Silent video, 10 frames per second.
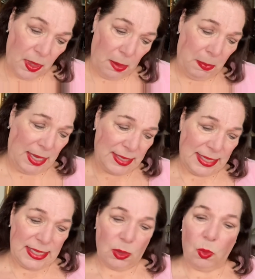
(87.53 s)
because I
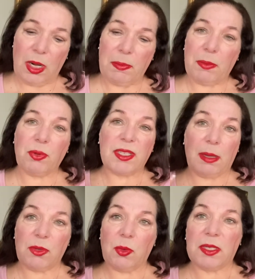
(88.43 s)
didn't want to be
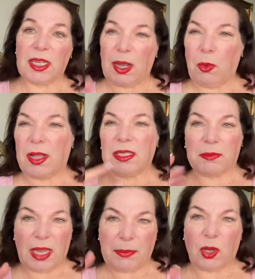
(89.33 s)
presumptuous and I want some
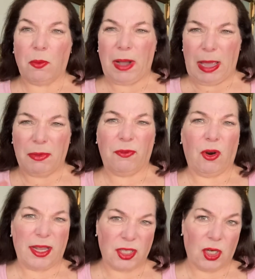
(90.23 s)
time to go by before
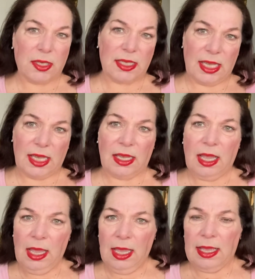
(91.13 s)
I start seeing
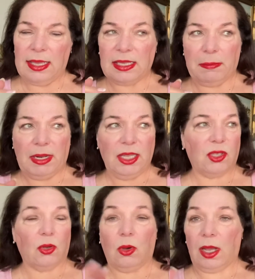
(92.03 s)
somebody.
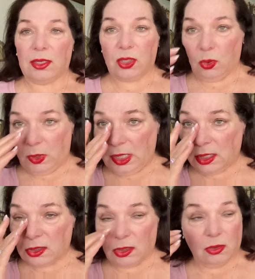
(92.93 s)
So 2
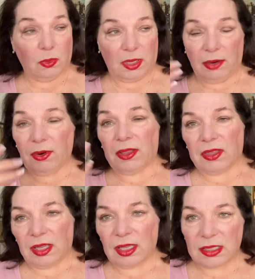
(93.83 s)
weeks or whatever, I
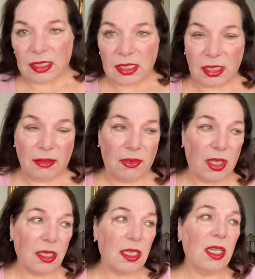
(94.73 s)
think it's a
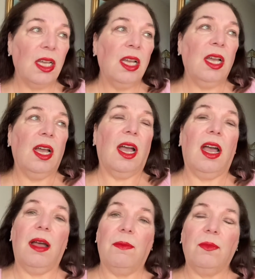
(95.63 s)
significant,
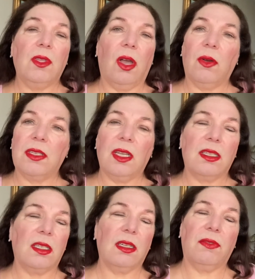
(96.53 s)
no, it's not
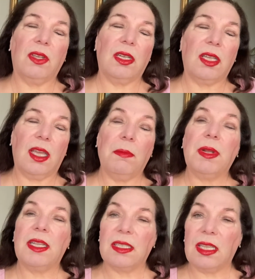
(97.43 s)
significant, Diane,
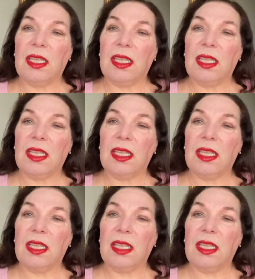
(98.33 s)
but it's